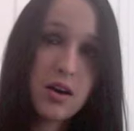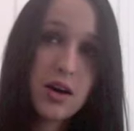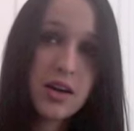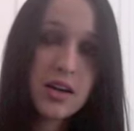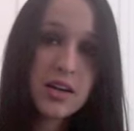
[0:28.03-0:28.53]

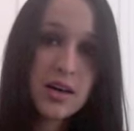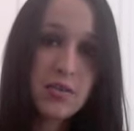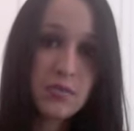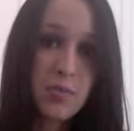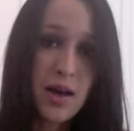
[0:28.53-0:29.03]
I get kind
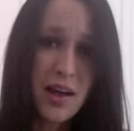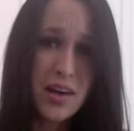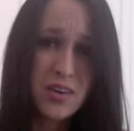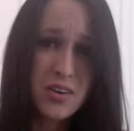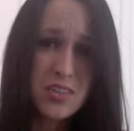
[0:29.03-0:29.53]
of
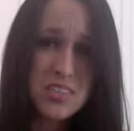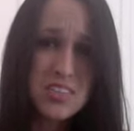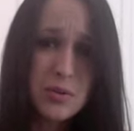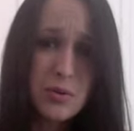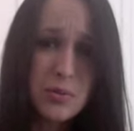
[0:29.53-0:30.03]
mad,
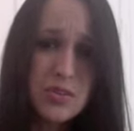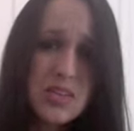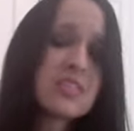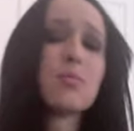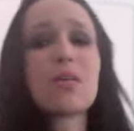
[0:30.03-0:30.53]
honestly, when people
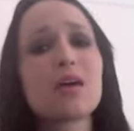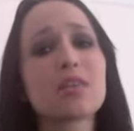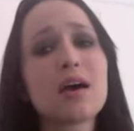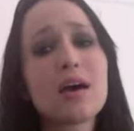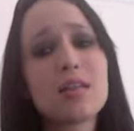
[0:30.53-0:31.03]
say something like
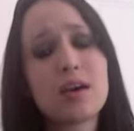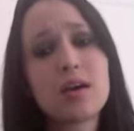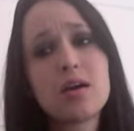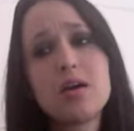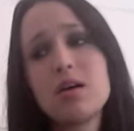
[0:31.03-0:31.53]
that,
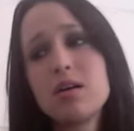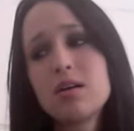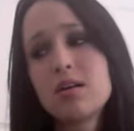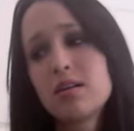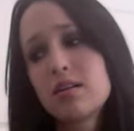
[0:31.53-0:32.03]
like,
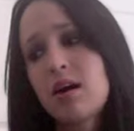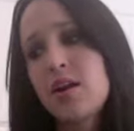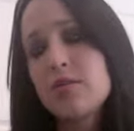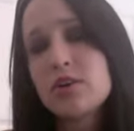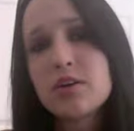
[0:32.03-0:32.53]
God
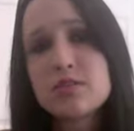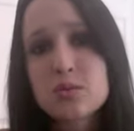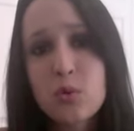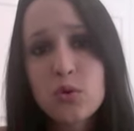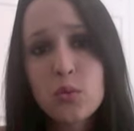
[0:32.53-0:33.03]
never gives
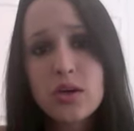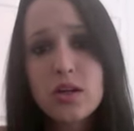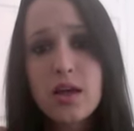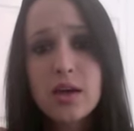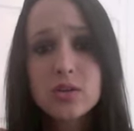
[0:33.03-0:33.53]
us more than we
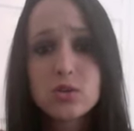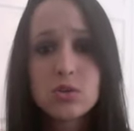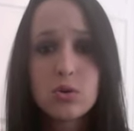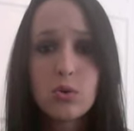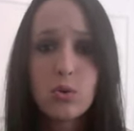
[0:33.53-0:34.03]
can
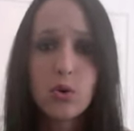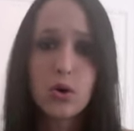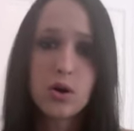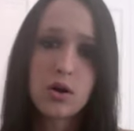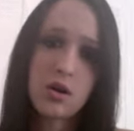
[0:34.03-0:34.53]
handle,
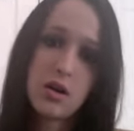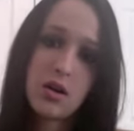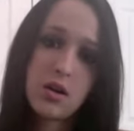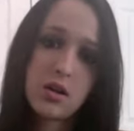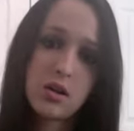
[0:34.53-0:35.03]
or,
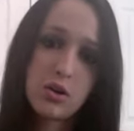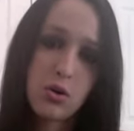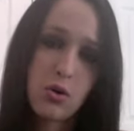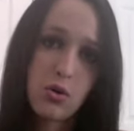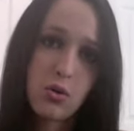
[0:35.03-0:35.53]
you
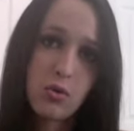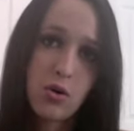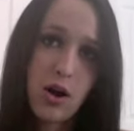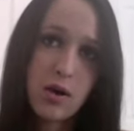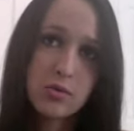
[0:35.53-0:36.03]
know,
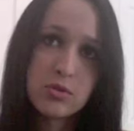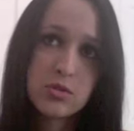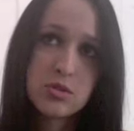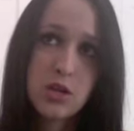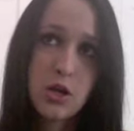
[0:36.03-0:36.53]
I was
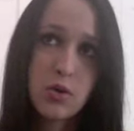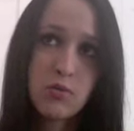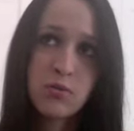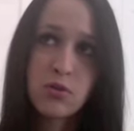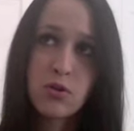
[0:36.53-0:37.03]

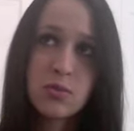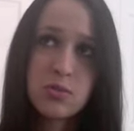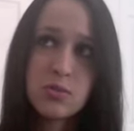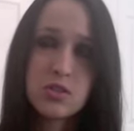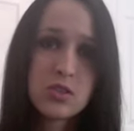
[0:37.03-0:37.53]
saved
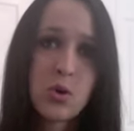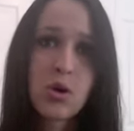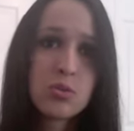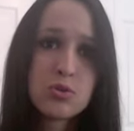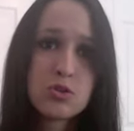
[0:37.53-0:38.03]
from this
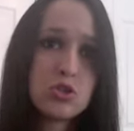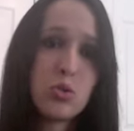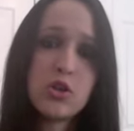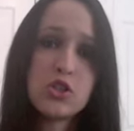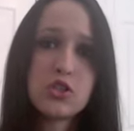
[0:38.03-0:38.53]
horrible
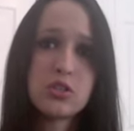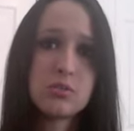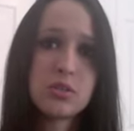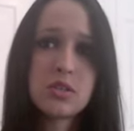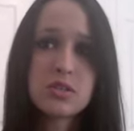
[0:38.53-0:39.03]

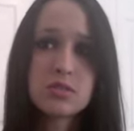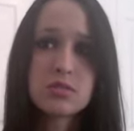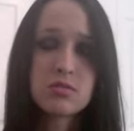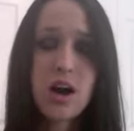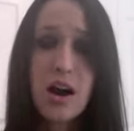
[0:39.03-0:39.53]
situation
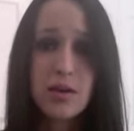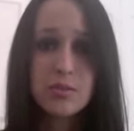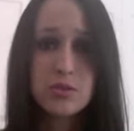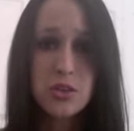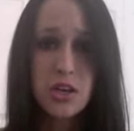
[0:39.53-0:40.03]
because God
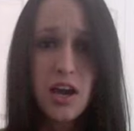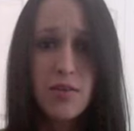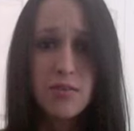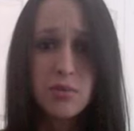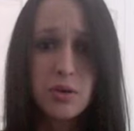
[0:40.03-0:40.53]
was looking
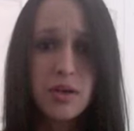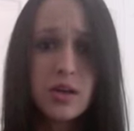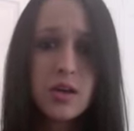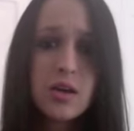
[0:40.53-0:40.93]
after me.